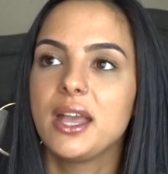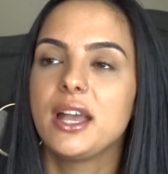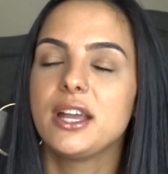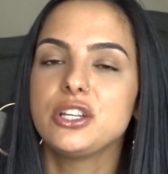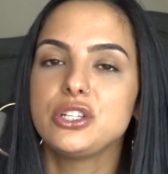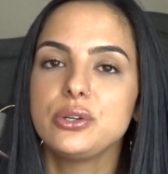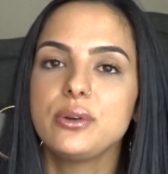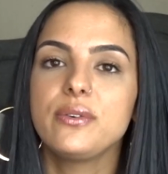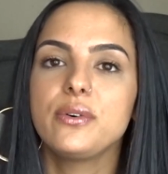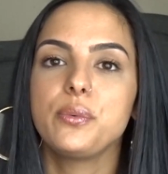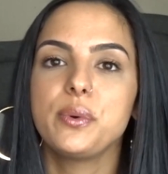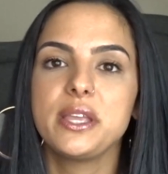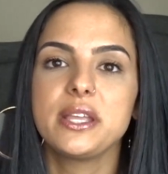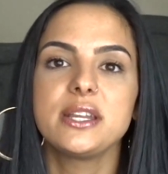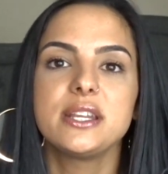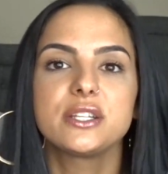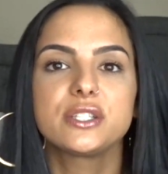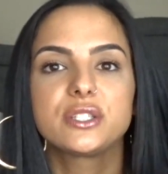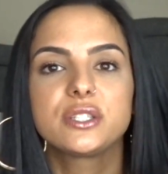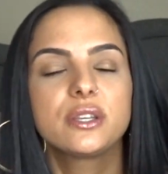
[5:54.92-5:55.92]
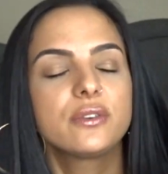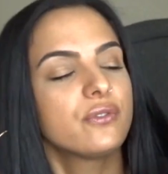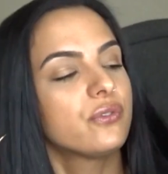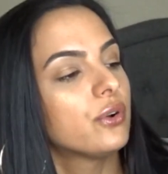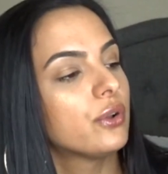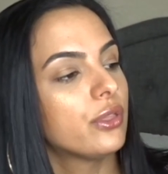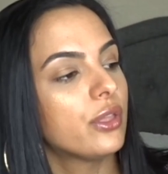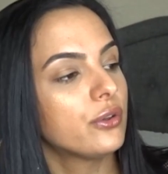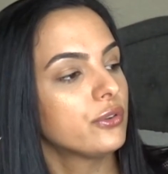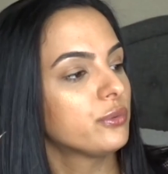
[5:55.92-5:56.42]
I do have a weakness
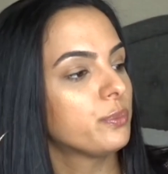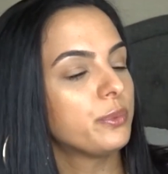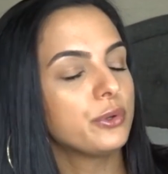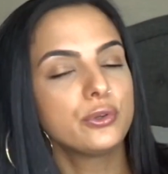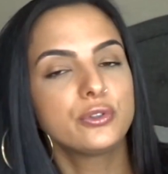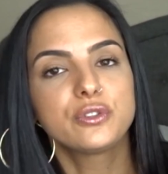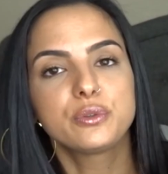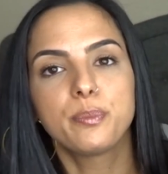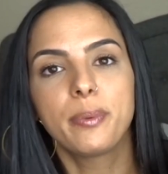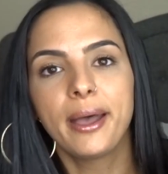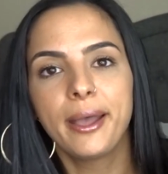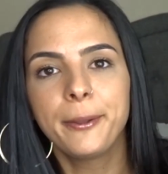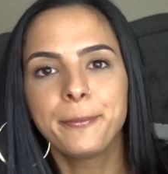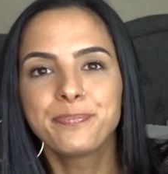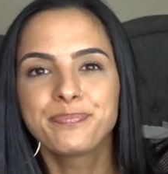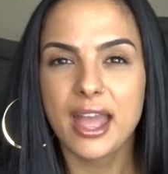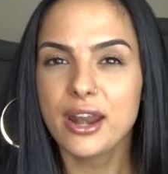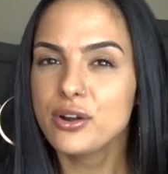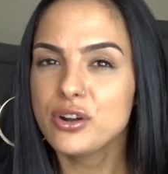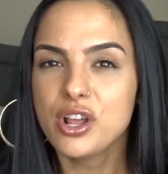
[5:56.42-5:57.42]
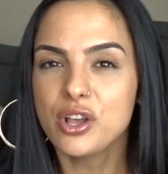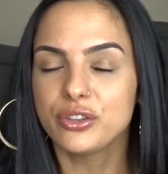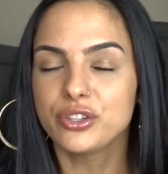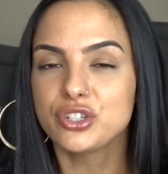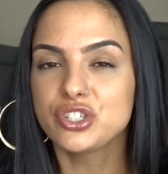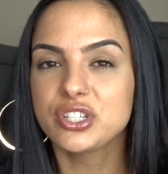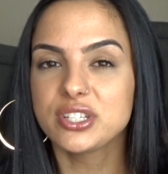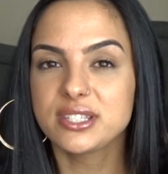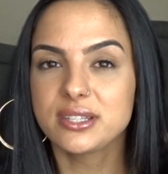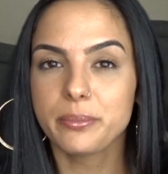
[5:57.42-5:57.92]
for those boots, but I don't know.
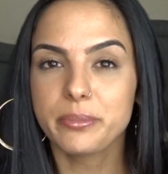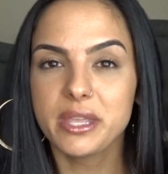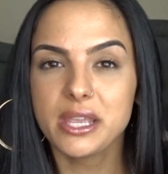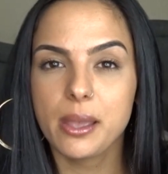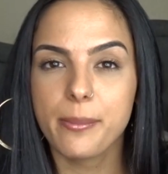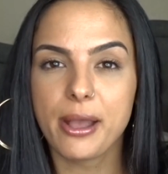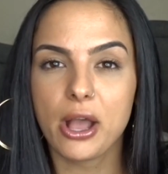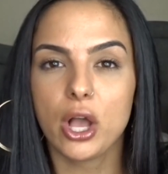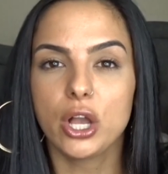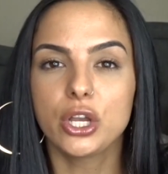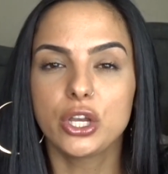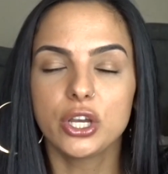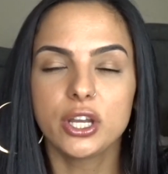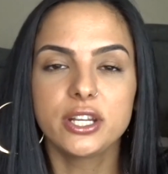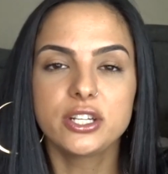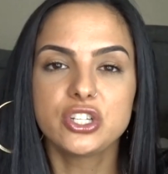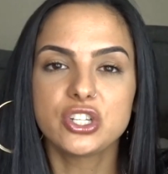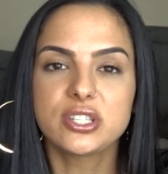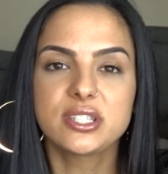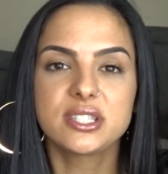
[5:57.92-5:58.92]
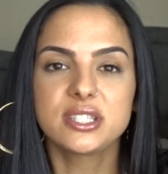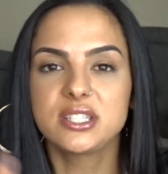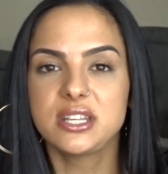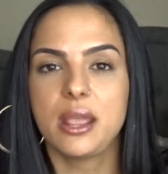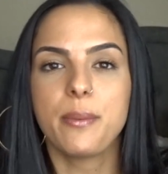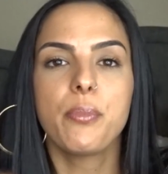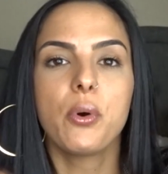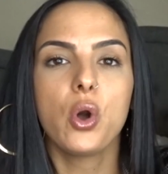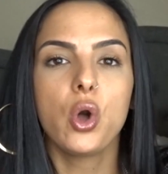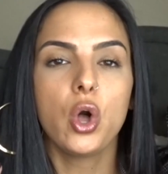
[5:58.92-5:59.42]
There's just something about a good, just
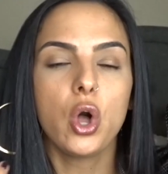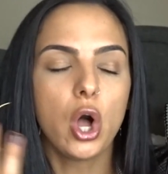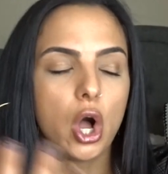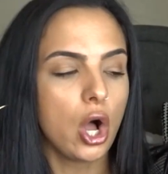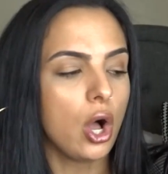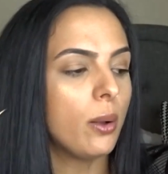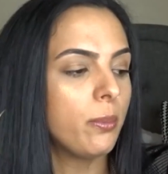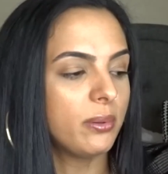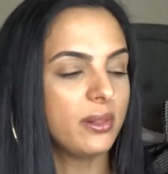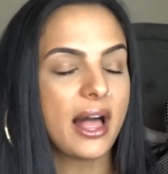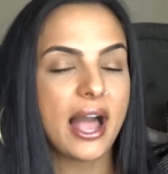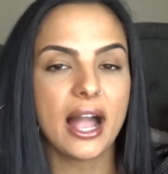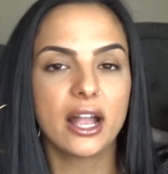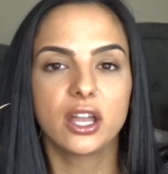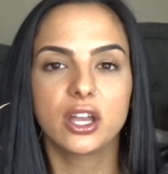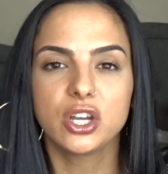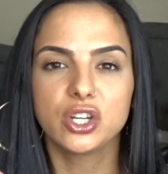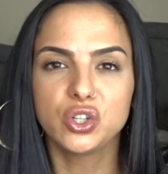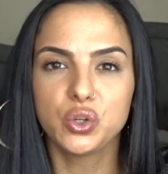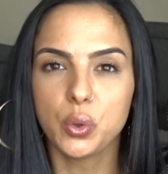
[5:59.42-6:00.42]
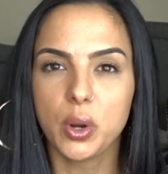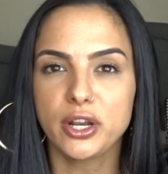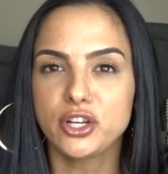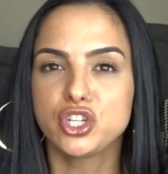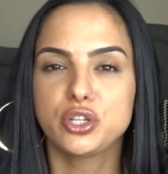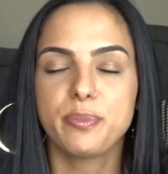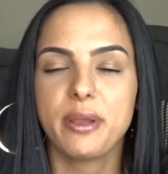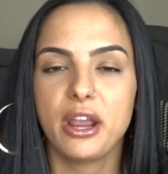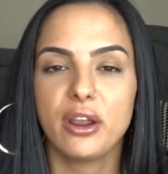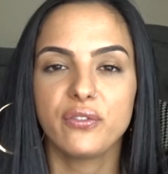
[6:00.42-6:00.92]
staple, all black
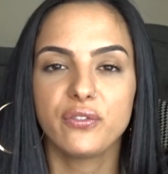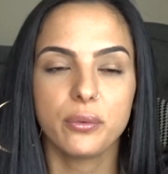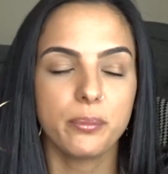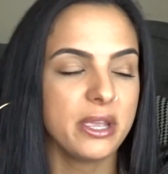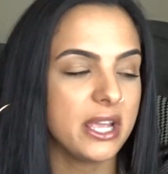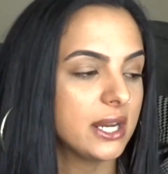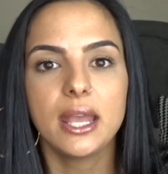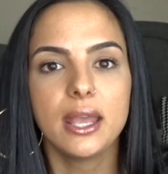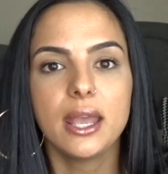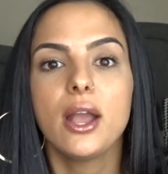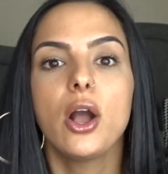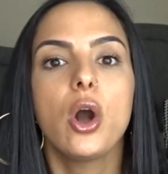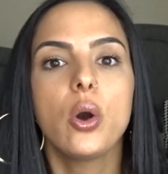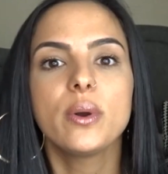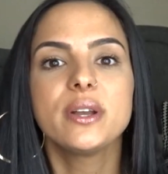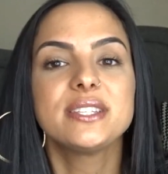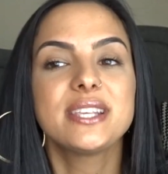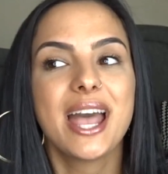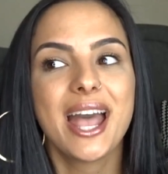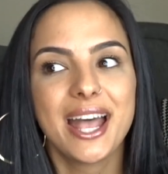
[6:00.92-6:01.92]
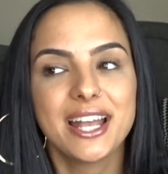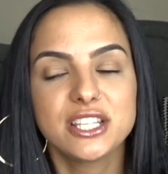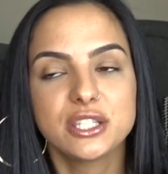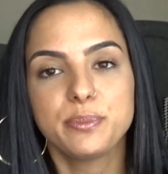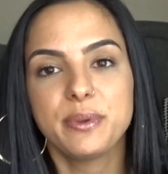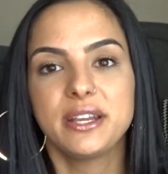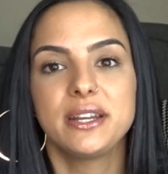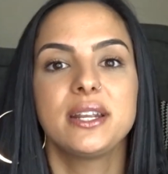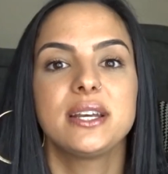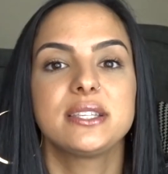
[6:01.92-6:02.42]
grunge pair for me. It always has
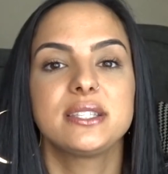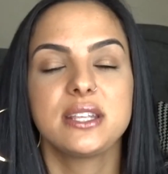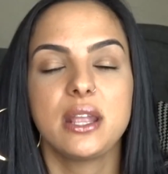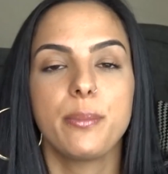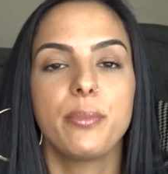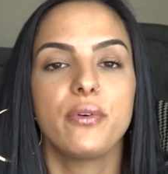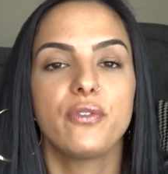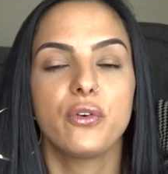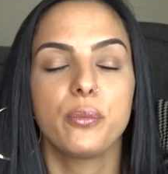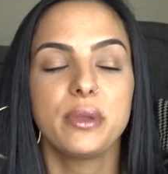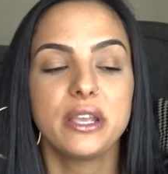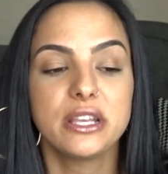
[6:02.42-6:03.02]
been a staple for